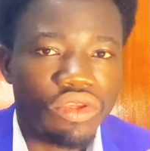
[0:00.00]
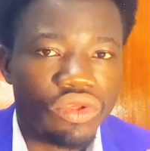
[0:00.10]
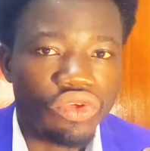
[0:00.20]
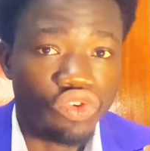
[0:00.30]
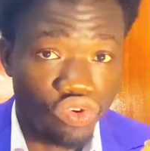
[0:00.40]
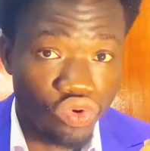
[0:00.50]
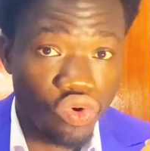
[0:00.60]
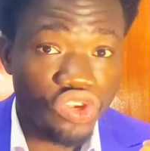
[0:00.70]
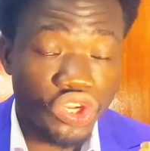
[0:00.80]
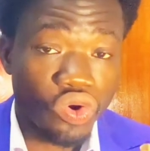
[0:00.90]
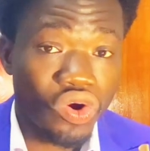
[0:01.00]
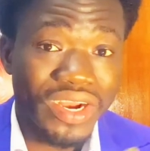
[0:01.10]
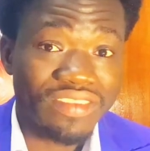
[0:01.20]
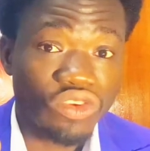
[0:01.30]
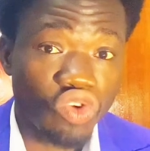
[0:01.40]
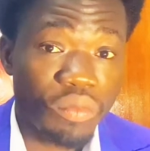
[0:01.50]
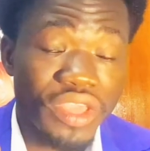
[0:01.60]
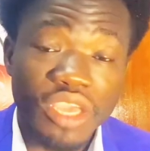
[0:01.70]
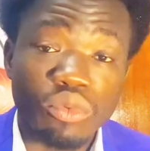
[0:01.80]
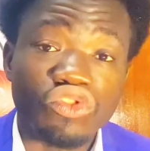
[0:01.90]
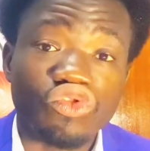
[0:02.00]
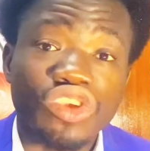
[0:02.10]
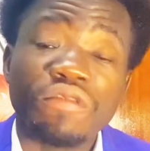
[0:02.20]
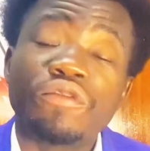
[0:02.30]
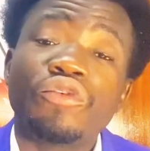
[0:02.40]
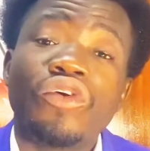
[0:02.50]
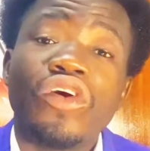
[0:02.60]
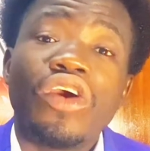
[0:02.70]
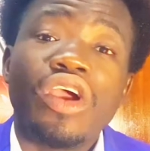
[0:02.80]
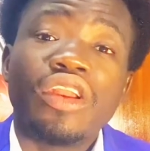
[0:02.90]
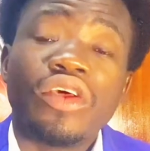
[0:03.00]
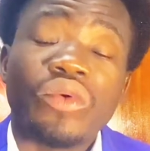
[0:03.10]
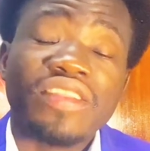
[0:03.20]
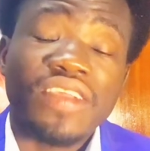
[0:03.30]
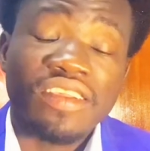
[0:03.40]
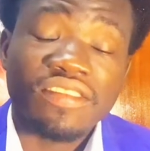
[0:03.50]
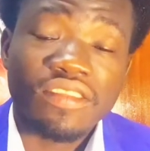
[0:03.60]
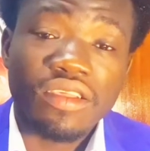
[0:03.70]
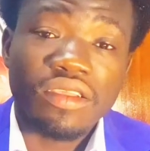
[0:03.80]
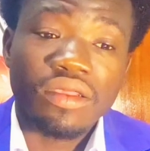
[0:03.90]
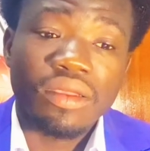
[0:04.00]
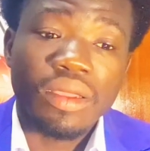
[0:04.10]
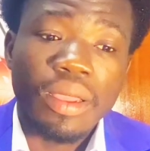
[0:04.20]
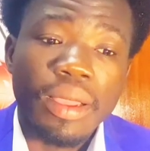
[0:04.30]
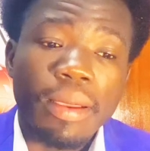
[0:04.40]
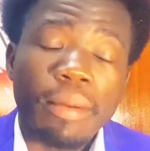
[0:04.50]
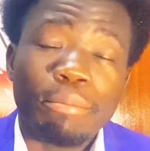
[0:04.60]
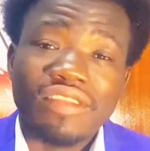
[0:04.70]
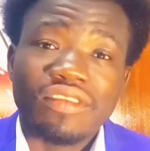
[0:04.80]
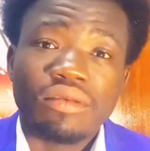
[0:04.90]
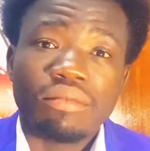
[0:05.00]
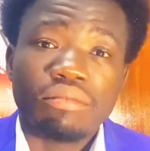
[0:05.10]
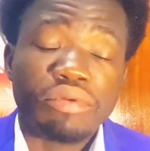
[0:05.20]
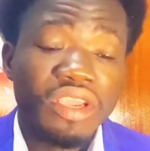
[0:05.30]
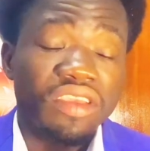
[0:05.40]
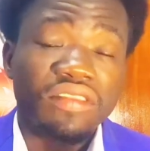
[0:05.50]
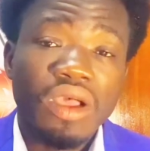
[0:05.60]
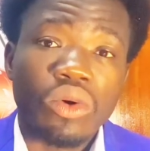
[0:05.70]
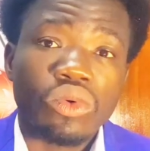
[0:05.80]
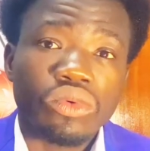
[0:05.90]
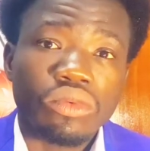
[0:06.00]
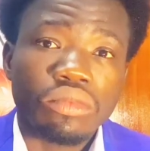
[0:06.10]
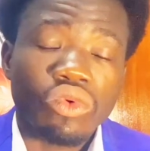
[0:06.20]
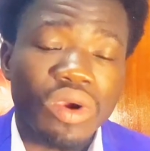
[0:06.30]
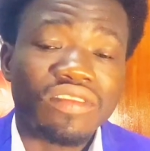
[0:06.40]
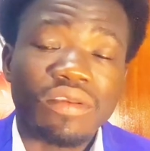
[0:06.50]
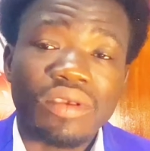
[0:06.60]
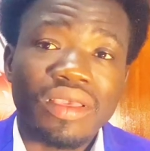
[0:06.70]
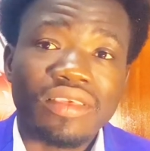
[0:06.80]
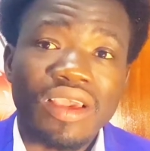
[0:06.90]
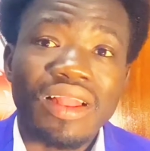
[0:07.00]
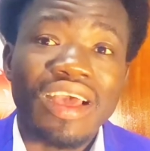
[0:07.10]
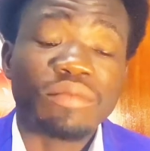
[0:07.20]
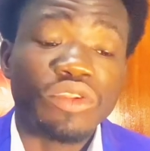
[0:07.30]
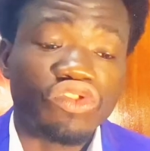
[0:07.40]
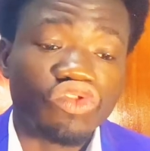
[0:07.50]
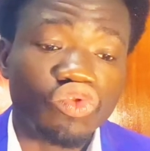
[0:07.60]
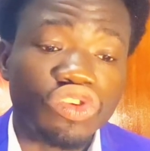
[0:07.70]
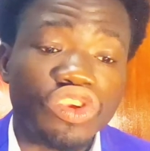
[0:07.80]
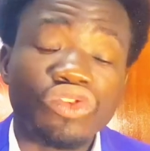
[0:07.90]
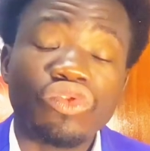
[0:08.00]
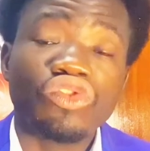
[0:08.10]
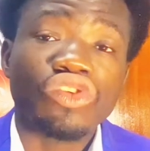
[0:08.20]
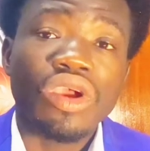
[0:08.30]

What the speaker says: You know sure that he will not be able to give you the right answer. But break it down. Once the child has been to school, she knows